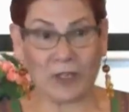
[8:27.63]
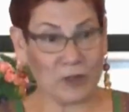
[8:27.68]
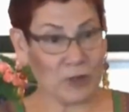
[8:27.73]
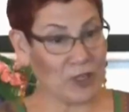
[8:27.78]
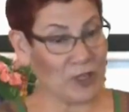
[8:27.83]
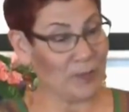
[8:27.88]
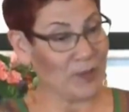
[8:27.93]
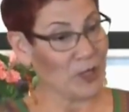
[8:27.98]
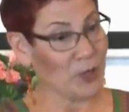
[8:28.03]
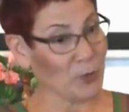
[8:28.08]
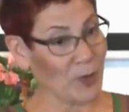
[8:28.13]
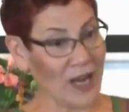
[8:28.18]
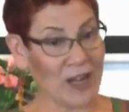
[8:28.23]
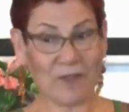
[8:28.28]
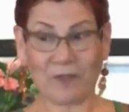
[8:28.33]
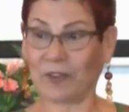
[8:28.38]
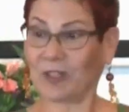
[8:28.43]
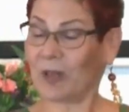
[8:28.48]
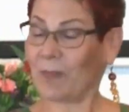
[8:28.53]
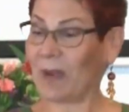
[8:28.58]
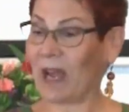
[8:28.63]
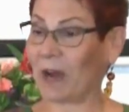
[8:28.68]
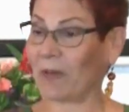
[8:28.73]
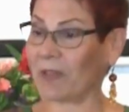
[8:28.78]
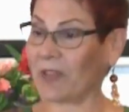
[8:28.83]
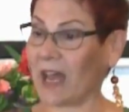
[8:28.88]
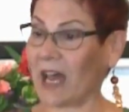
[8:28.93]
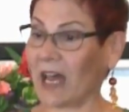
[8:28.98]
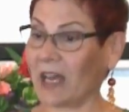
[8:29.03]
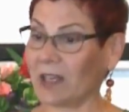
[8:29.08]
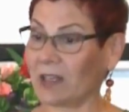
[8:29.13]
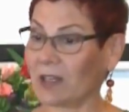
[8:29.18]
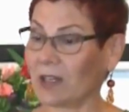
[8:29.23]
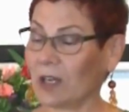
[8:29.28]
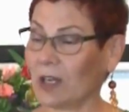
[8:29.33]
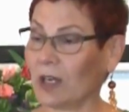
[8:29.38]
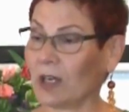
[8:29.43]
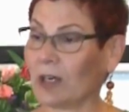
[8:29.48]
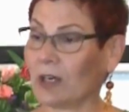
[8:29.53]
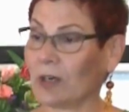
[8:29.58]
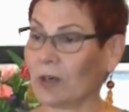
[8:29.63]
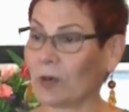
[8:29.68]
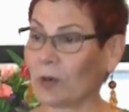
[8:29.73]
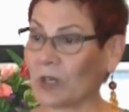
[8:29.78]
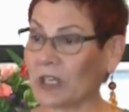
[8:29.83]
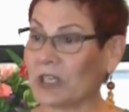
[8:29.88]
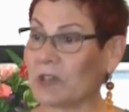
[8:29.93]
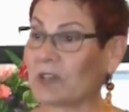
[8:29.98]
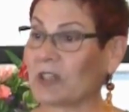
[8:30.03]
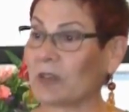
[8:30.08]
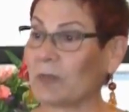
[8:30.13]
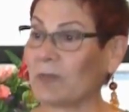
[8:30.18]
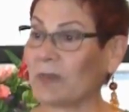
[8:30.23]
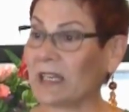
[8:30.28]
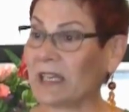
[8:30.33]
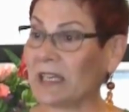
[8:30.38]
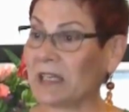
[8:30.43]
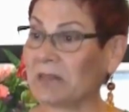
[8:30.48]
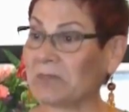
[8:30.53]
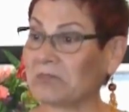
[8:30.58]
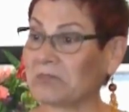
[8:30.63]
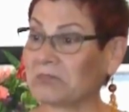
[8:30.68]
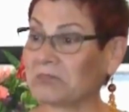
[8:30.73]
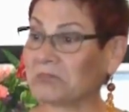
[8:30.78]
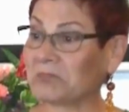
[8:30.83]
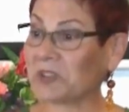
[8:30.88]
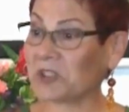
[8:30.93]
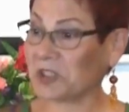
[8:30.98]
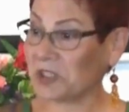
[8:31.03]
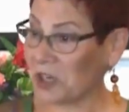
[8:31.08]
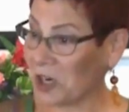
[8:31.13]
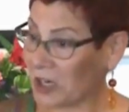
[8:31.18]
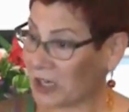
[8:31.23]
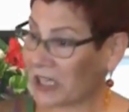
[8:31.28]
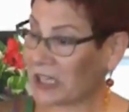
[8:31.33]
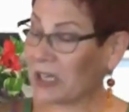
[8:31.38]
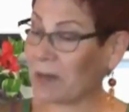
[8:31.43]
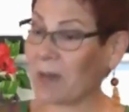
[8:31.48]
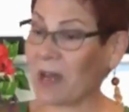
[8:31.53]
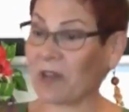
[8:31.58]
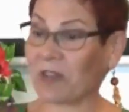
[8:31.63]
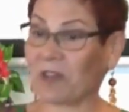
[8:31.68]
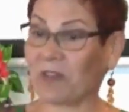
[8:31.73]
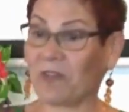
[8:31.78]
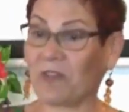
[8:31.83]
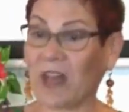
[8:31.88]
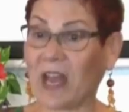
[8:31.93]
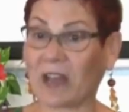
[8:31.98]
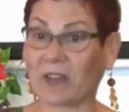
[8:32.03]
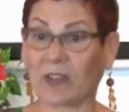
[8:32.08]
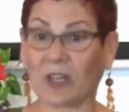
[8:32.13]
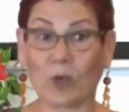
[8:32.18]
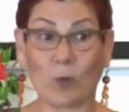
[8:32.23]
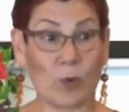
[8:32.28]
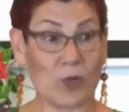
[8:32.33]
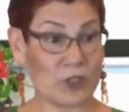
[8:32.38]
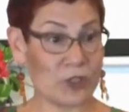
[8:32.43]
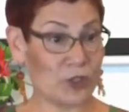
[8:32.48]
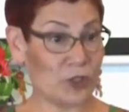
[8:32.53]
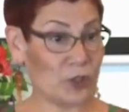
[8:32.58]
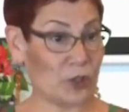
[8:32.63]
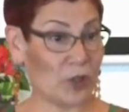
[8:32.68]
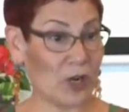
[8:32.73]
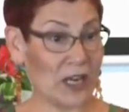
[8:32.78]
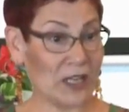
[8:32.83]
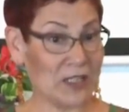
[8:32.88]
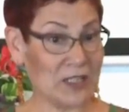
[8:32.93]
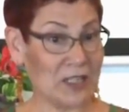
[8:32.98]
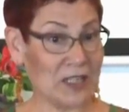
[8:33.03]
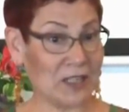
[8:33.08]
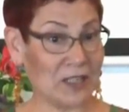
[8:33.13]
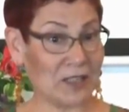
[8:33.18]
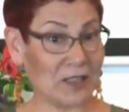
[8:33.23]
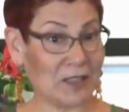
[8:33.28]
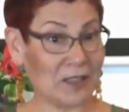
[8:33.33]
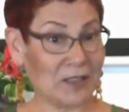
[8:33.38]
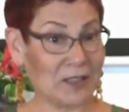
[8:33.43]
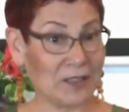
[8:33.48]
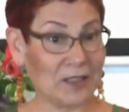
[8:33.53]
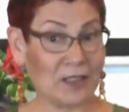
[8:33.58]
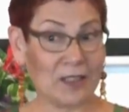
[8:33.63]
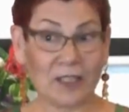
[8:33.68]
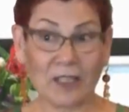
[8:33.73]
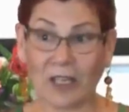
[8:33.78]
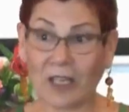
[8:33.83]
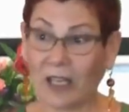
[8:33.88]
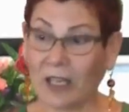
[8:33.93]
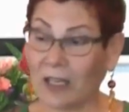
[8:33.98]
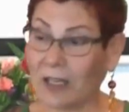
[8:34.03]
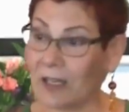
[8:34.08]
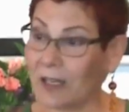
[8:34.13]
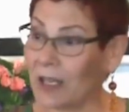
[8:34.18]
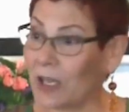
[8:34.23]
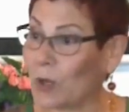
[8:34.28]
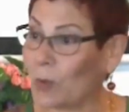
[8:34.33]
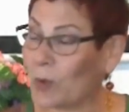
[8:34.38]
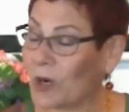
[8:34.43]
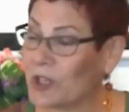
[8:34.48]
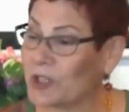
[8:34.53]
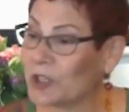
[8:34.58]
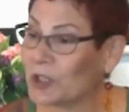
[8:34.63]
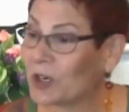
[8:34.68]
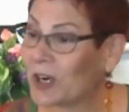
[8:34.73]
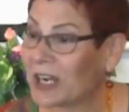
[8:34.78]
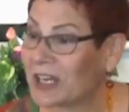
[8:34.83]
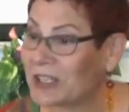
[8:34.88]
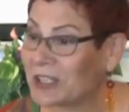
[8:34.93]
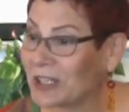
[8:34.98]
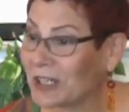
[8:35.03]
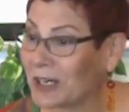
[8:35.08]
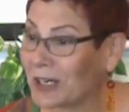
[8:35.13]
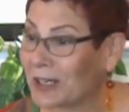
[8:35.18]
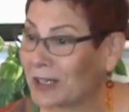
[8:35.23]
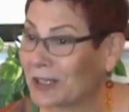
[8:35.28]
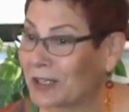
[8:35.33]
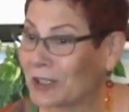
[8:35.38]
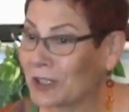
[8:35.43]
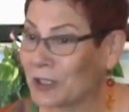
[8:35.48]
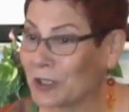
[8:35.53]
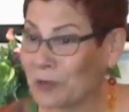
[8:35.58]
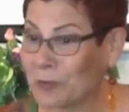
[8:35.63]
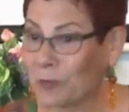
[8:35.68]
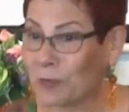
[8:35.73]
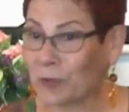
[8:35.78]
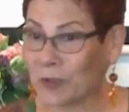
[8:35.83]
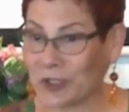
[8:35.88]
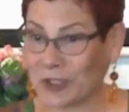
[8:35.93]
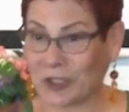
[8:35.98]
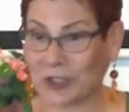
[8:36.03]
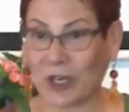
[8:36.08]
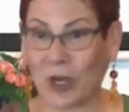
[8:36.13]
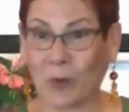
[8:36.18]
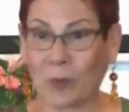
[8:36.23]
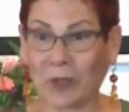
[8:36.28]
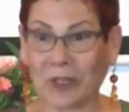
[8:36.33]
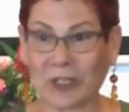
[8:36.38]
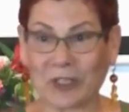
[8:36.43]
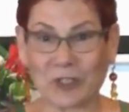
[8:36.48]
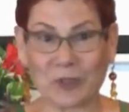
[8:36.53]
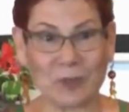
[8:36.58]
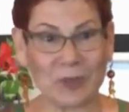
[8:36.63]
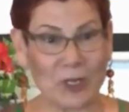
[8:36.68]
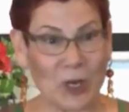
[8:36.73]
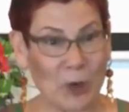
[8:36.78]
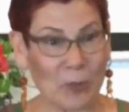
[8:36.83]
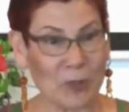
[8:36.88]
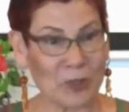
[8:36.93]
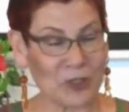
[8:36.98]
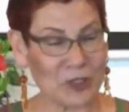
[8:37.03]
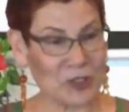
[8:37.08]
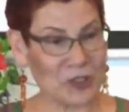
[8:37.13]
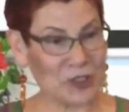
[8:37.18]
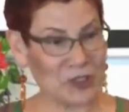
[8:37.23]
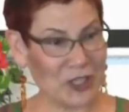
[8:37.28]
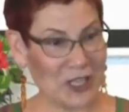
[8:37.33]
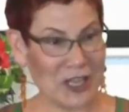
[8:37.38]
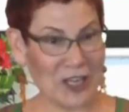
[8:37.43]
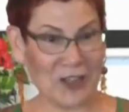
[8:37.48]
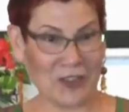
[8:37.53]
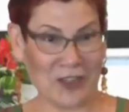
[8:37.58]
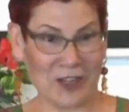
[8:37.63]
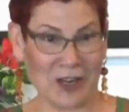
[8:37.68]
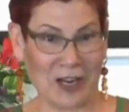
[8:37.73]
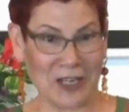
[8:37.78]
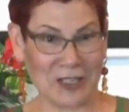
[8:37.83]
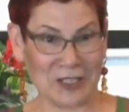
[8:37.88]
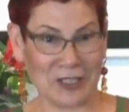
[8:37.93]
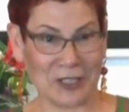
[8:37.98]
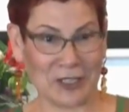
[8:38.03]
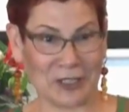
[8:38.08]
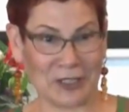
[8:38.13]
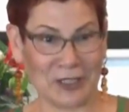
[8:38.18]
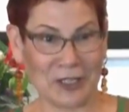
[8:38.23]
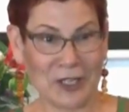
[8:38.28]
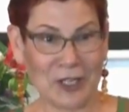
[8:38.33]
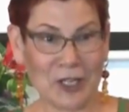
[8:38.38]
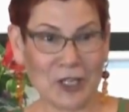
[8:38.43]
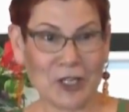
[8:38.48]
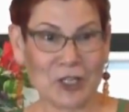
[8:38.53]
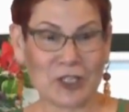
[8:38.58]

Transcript: And you could be grateful about that, or you could be snarky about the fact that it wasn't your idea. It was your idea. You were just not willing to be open to seeing the idea.